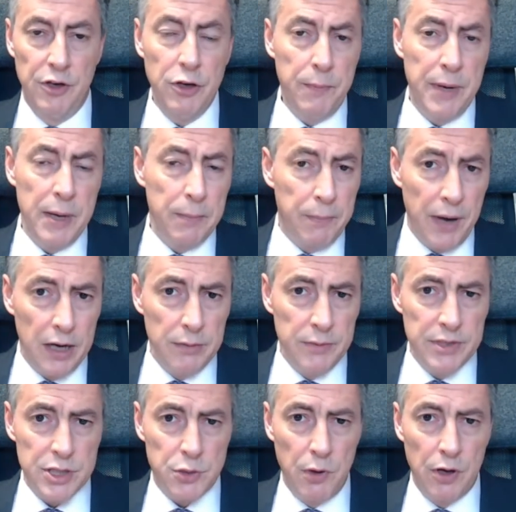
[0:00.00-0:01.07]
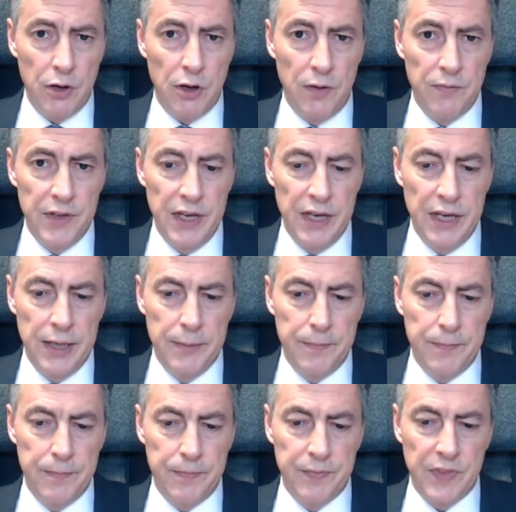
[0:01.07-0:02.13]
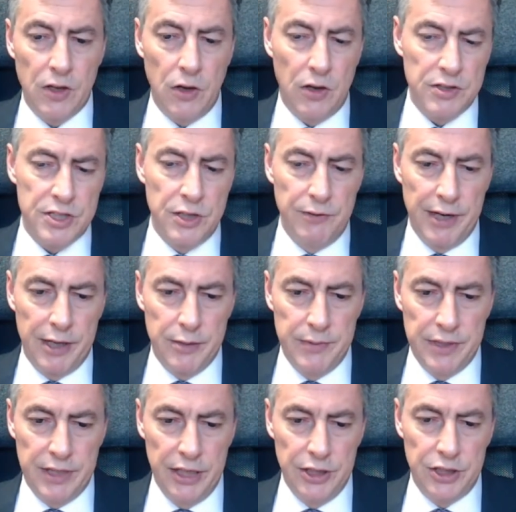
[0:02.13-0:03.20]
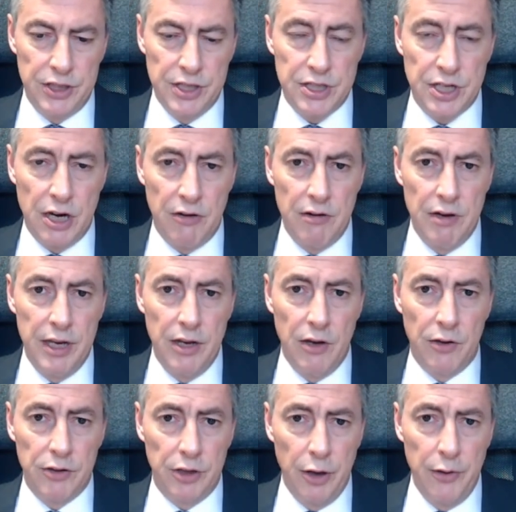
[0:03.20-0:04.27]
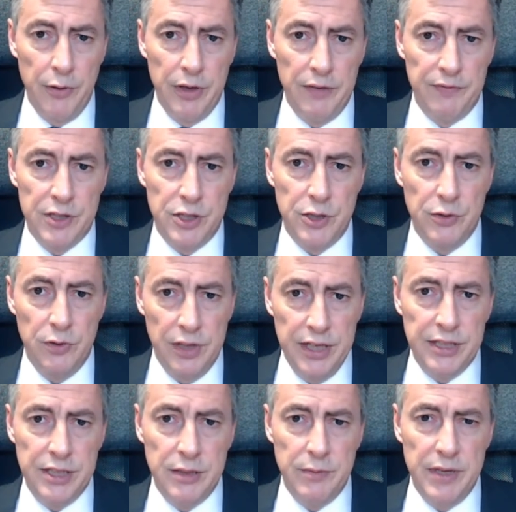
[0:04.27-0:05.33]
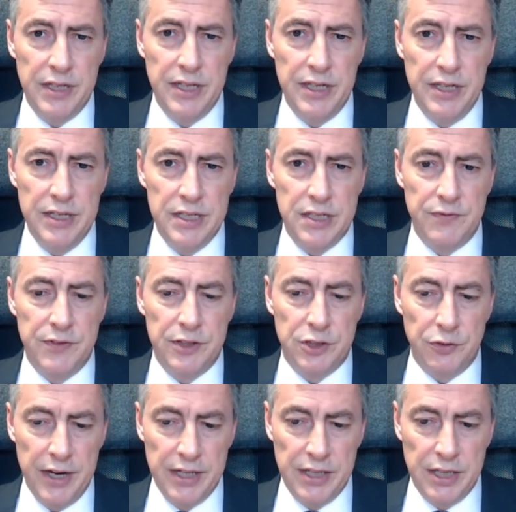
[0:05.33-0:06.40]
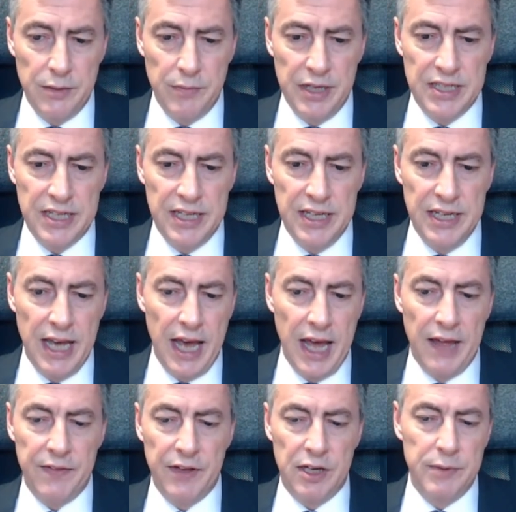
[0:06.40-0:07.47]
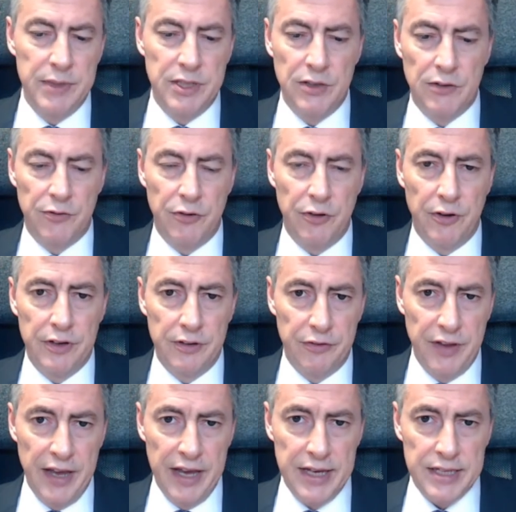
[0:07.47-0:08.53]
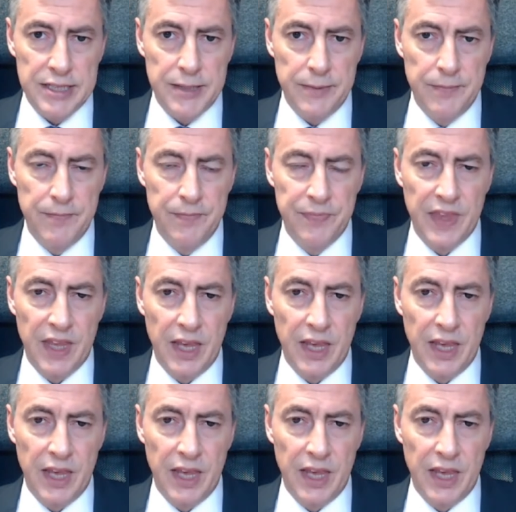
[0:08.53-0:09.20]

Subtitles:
The European Parliament's work on the consent recommendation is currently ongoing in the two lead committees, the Trade Committee and the Committee on Foreign Affairs.